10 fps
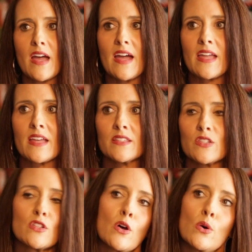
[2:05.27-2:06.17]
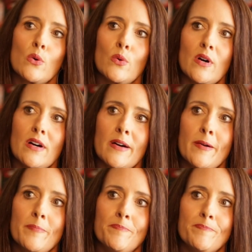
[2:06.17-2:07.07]
And so
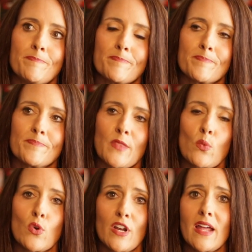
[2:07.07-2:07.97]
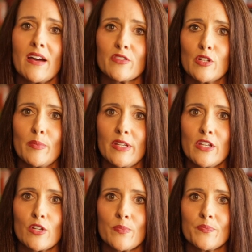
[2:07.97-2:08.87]
we're gonna have to
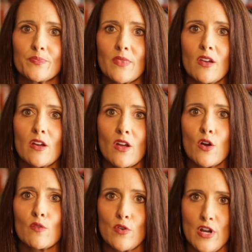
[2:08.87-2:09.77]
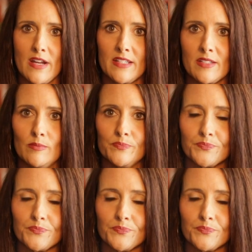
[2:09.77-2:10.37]
admit you. Overnight.